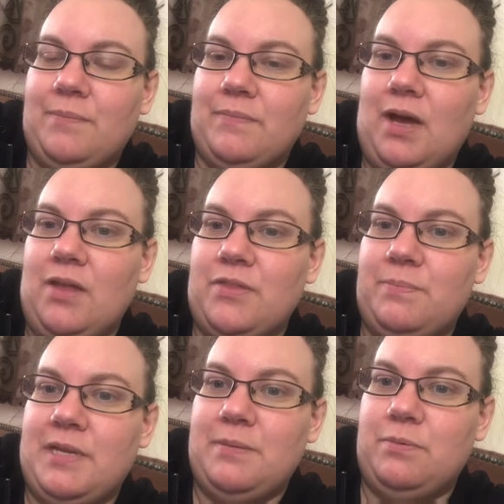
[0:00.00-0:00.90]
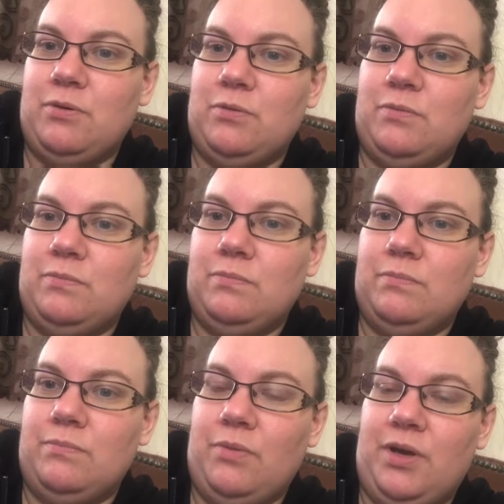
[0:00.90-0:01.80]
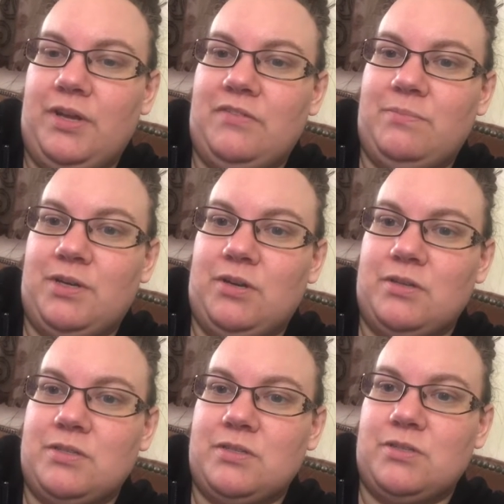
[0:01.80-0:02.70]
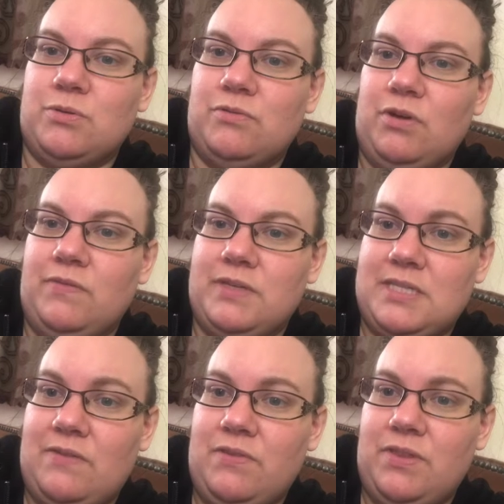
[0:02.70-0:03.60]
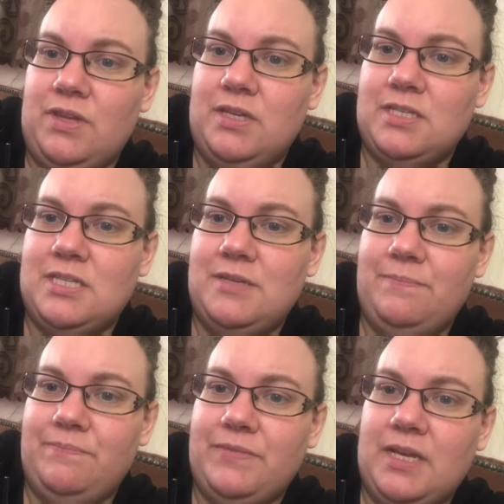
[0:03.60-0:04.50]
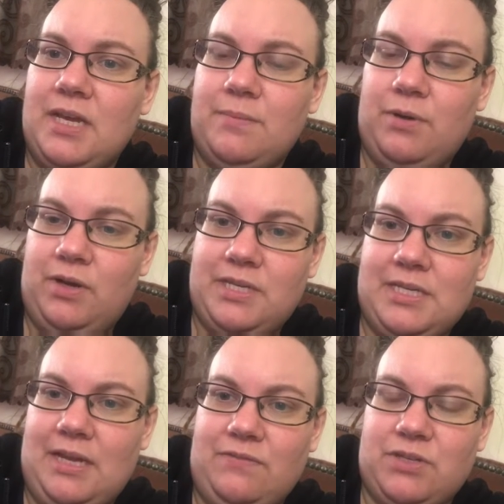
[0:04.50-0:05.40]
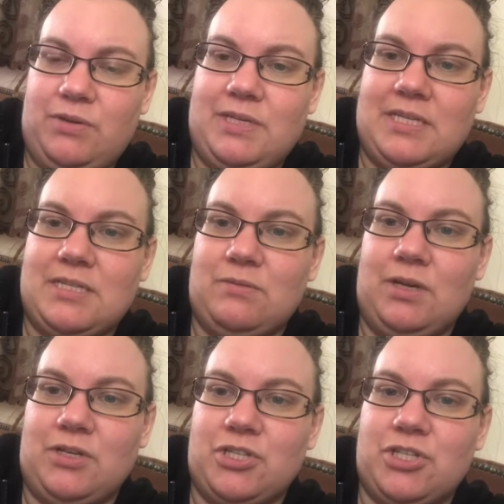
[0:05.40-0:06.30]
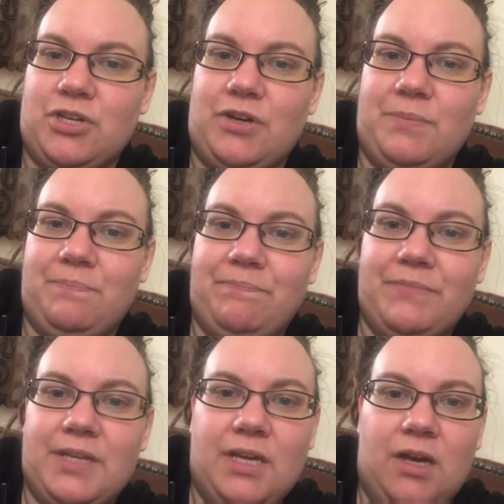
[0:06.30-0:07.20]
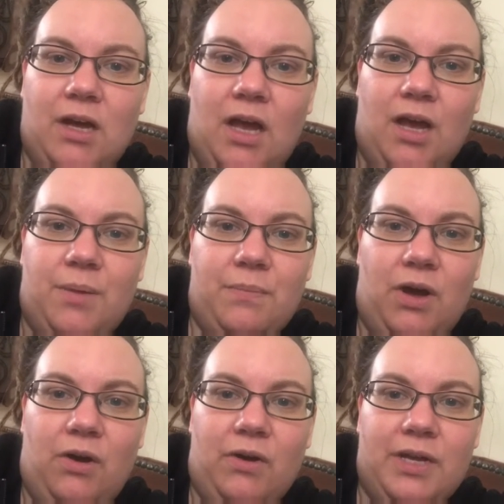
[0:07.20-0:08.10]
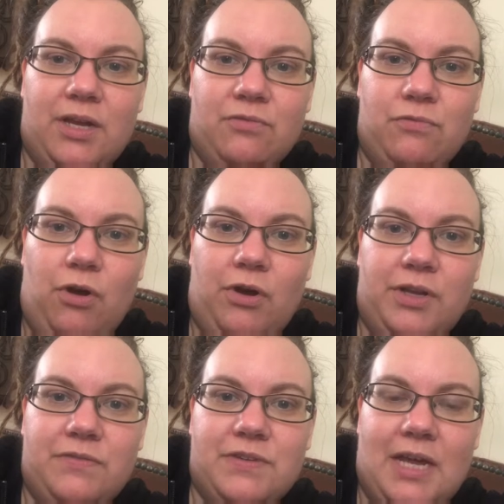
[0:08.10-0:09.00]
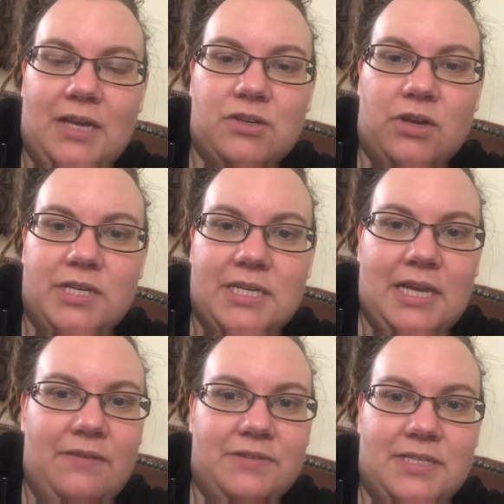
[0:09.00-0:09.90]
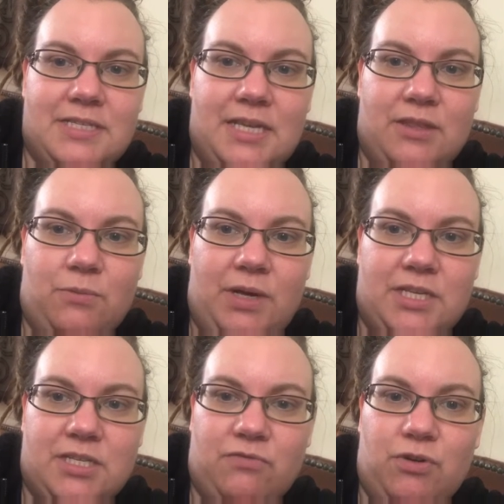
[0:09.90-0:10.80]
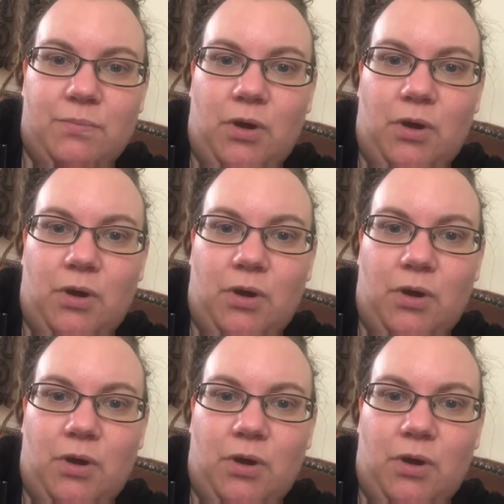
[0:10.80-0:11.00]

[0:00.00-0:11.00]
Other people might have been asked to arrive at 7:30, but I didn't have to go in until lunchtime. I arrived and I didn't have to sit in the waiting room.